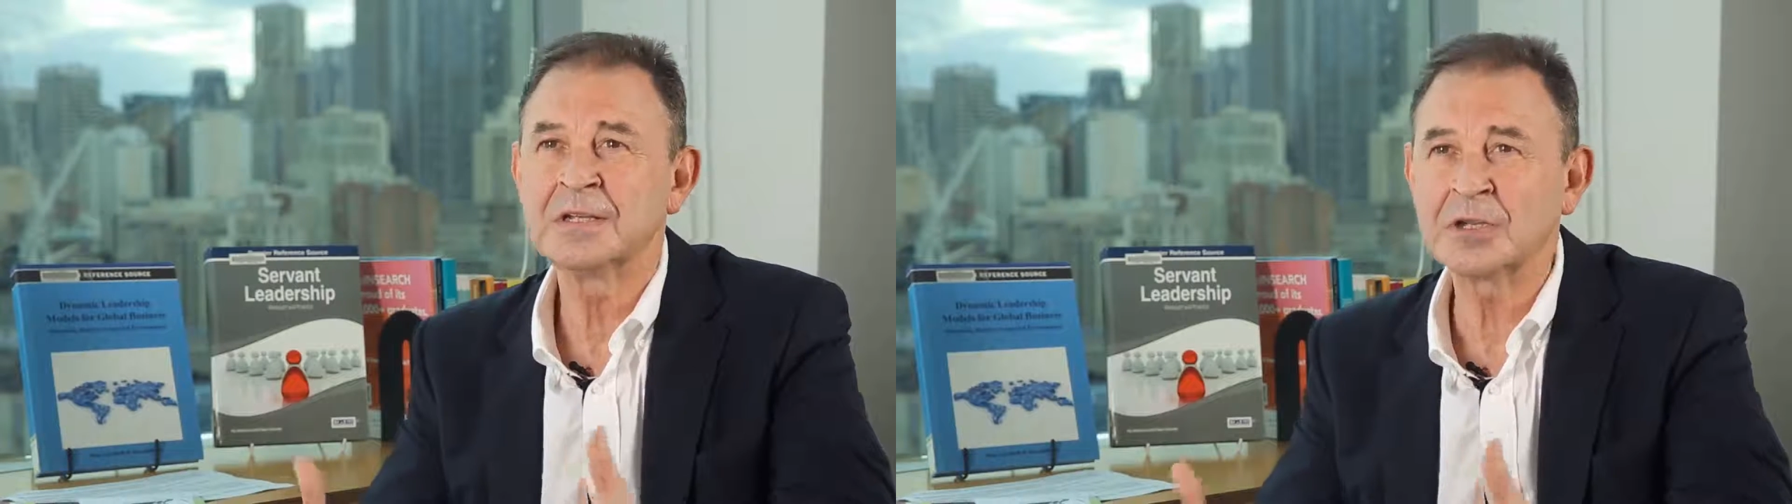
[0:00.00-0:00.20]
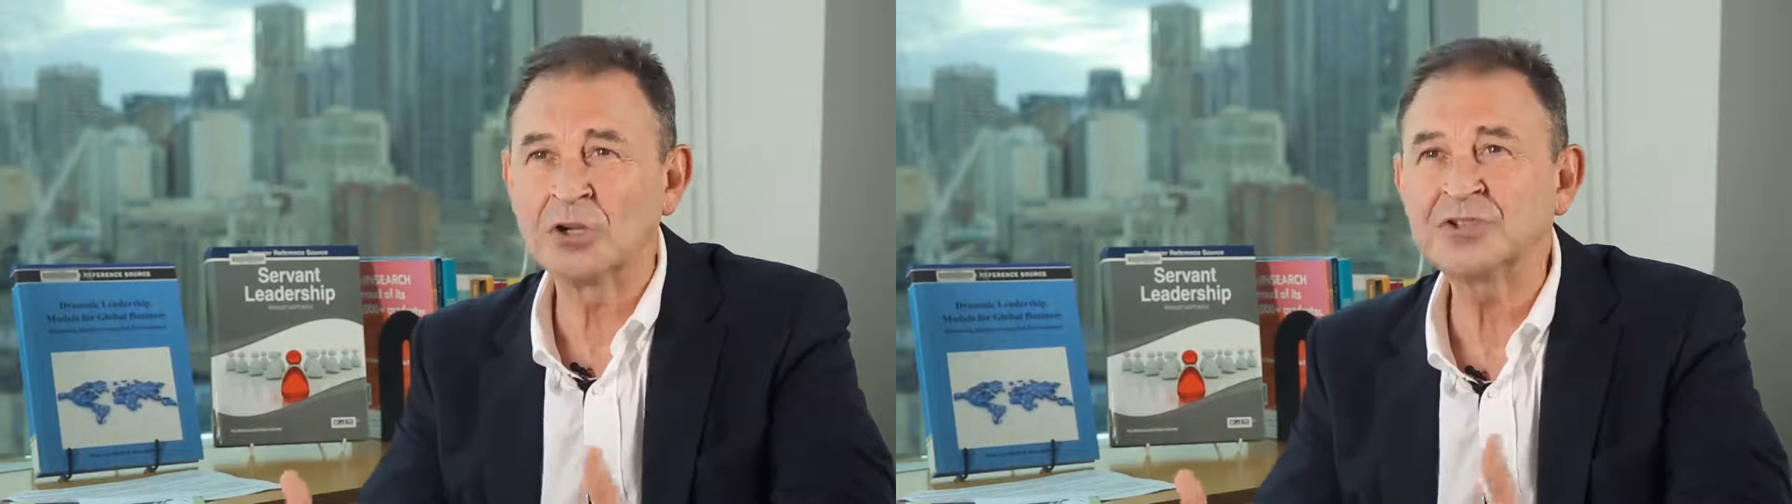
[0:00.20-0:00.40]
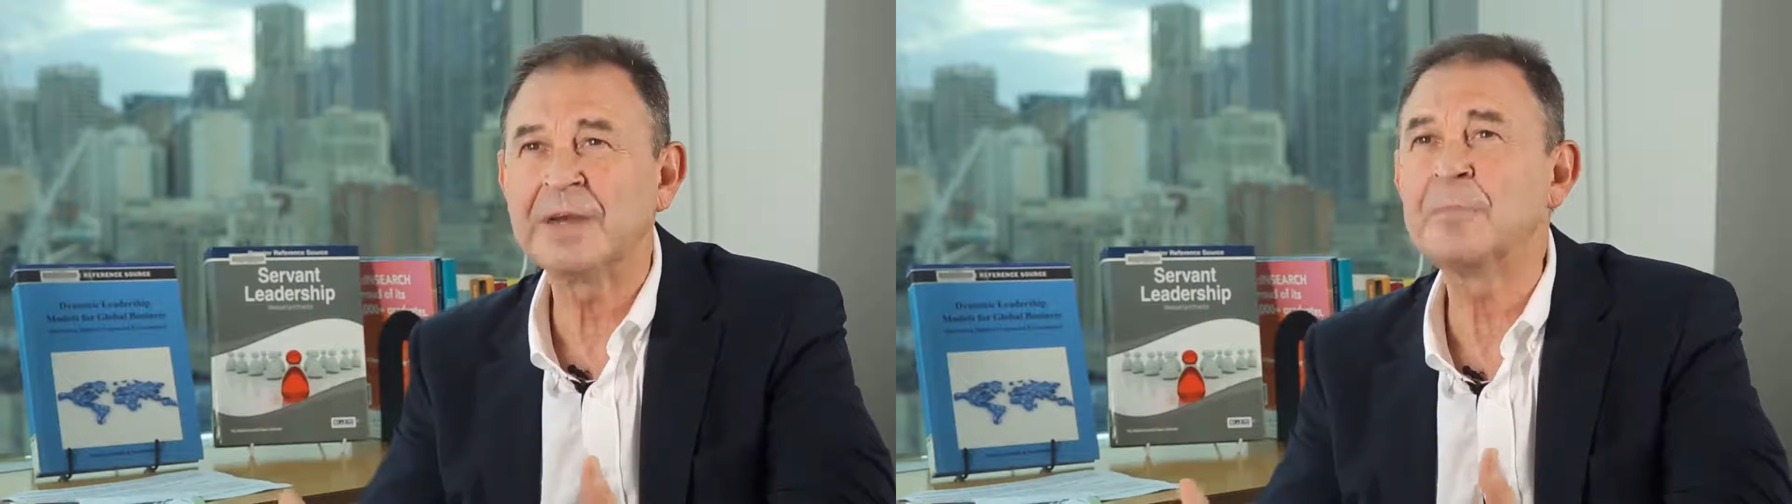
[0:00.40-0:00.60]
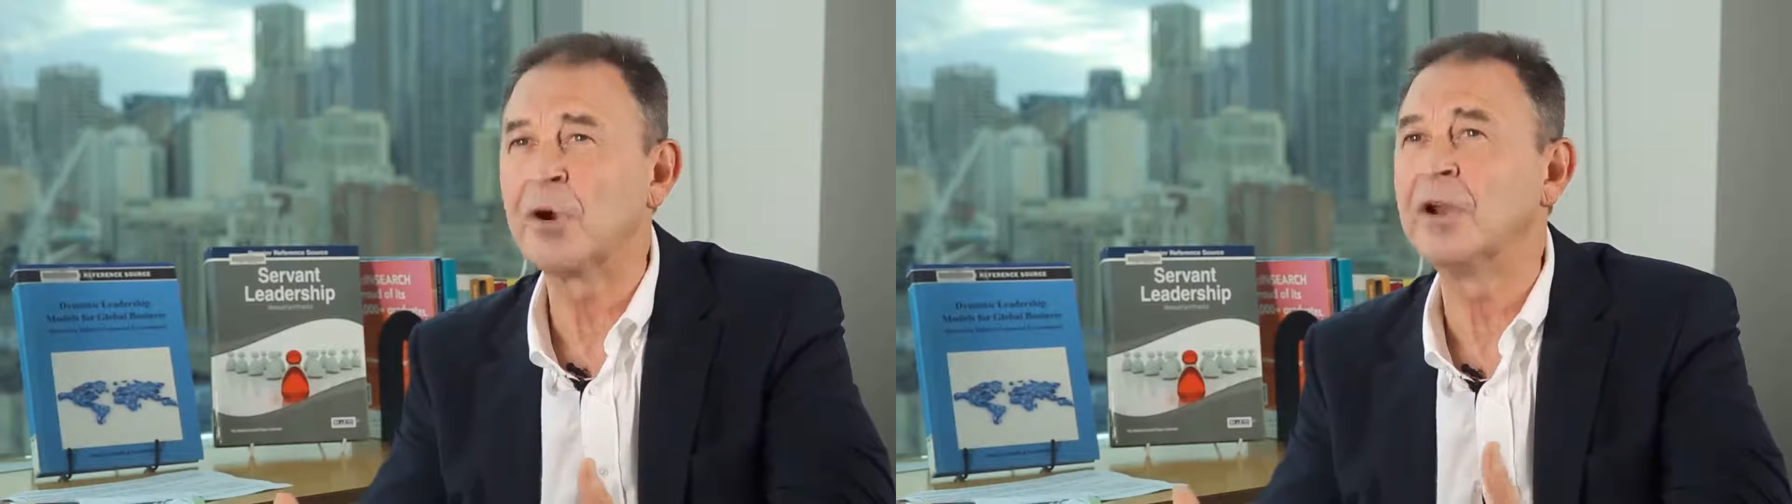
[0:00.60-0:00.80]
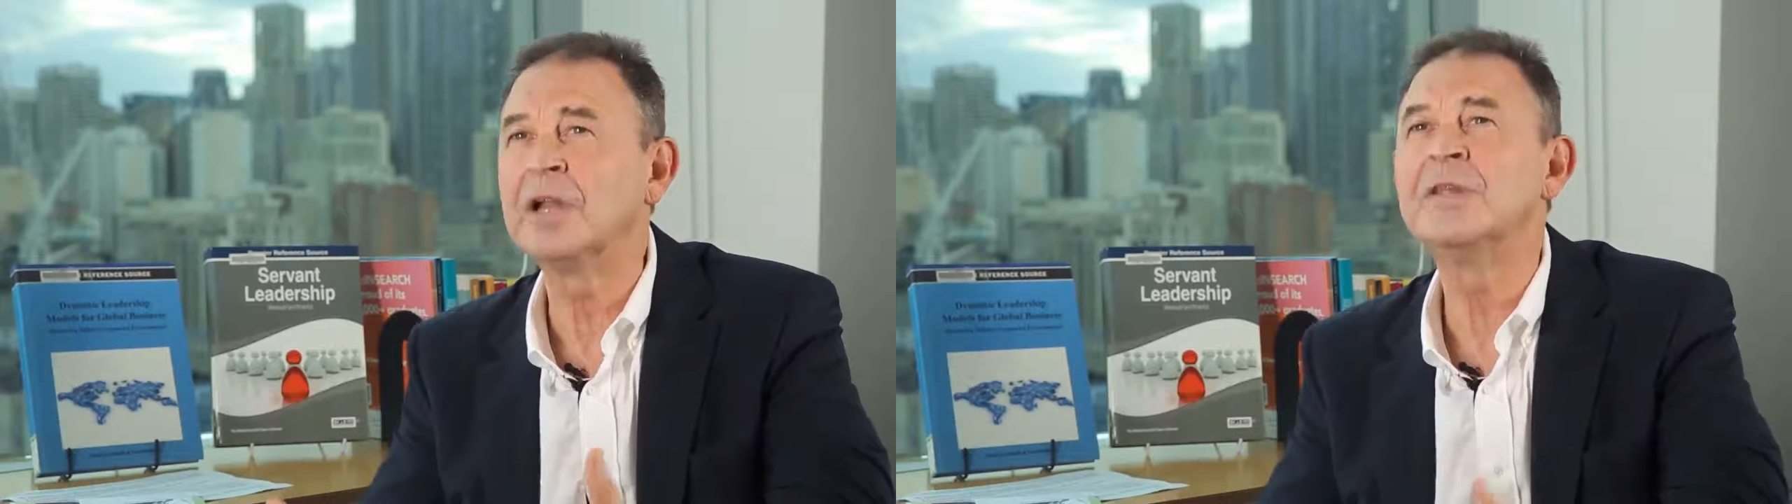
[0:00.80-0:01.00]

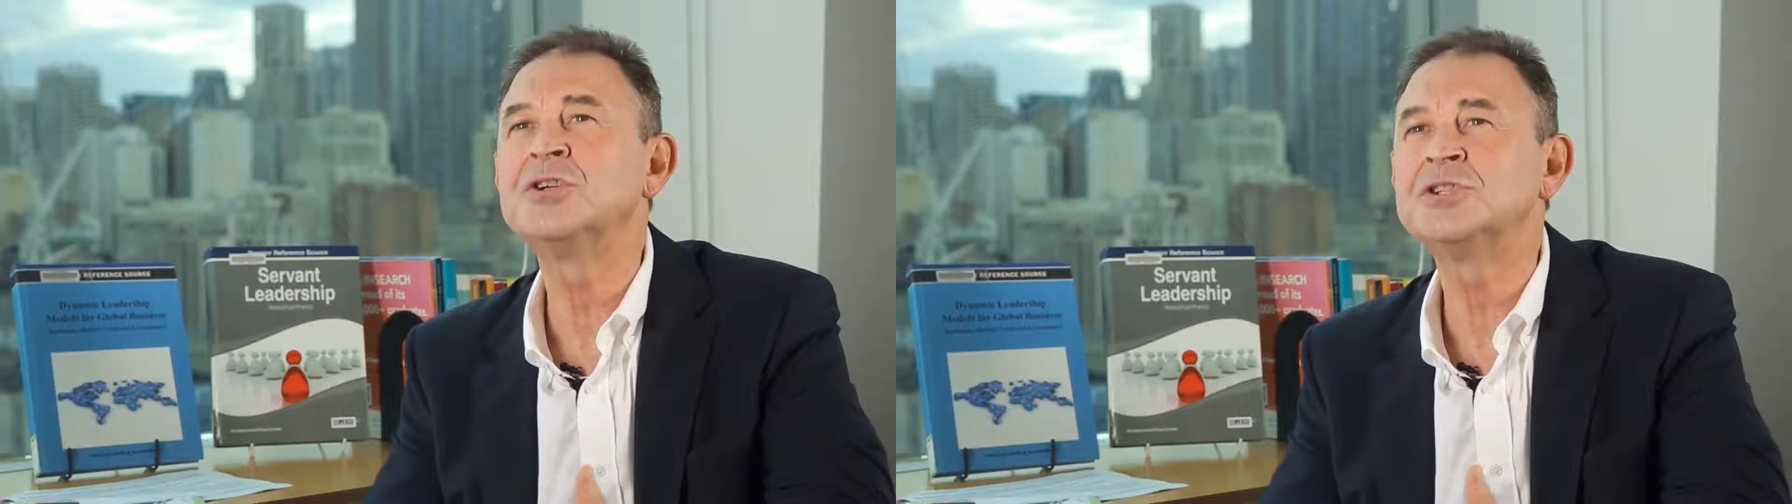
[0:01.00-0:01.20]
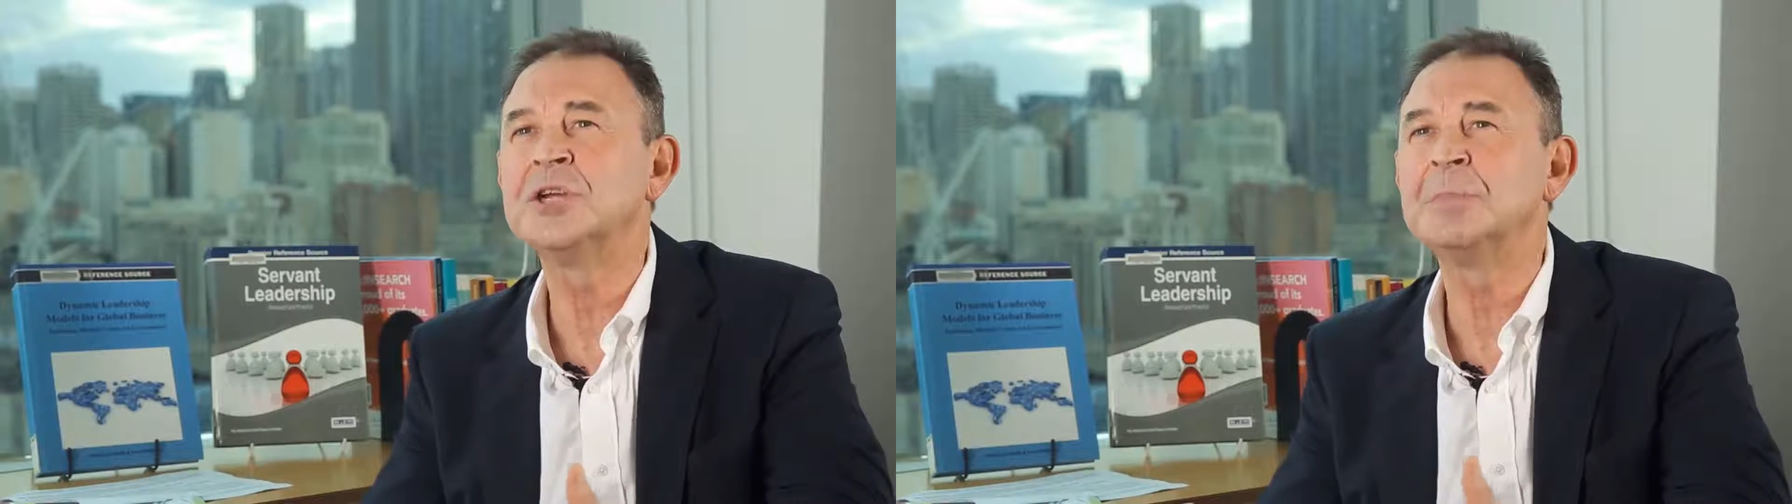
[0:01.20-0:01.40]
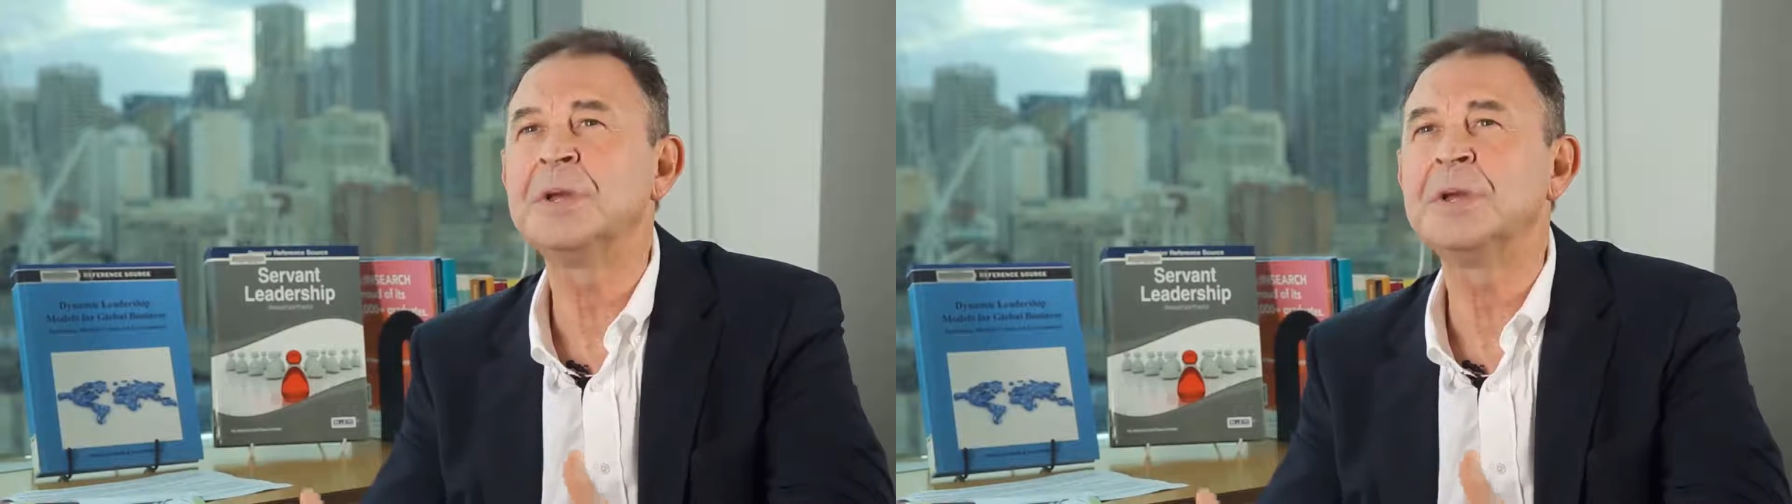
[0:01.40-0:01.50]
Contemporary leadership